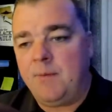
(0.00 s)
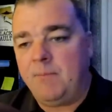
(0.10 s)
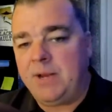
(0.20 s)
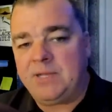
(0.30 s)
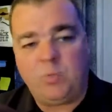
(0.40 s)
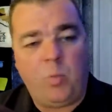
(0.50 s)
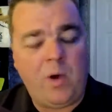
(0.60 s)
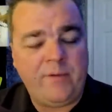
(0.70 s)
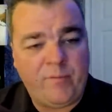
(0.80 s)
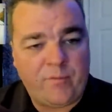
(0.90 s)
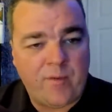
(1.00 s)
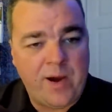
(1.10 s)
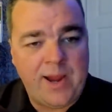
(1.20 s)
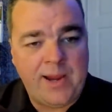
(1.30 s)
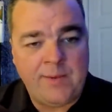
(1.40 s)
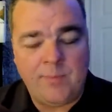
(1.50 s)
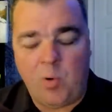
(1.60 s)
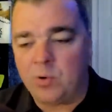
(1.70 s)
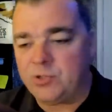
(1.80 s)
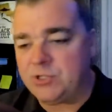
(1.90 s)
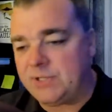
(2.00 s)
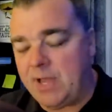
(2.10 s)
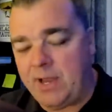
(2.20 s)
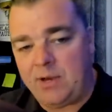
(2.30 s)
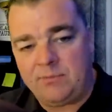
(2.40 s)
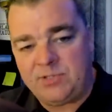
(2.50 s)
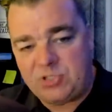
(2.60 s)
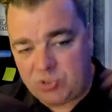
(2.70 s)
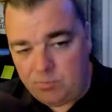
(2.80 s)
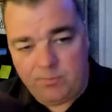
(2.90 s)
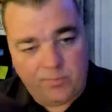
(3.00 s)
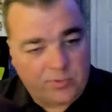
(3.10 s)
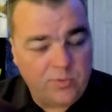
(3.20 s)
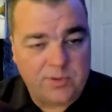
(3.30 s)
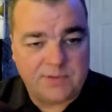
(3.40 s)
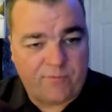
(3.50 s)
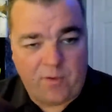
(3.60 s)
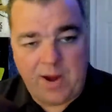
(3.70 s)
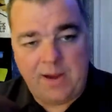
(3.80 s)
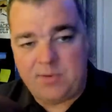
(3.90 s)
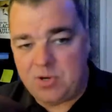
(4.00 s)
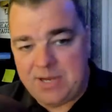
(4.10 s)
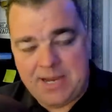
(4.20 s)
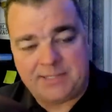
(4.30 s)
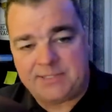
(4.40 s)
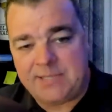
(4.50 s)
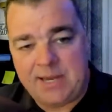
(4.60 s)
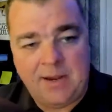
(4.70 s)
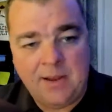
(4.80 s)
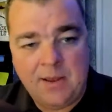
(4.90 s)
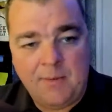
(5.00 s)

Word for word: but it's one frame or just like zoom through the frame you can't see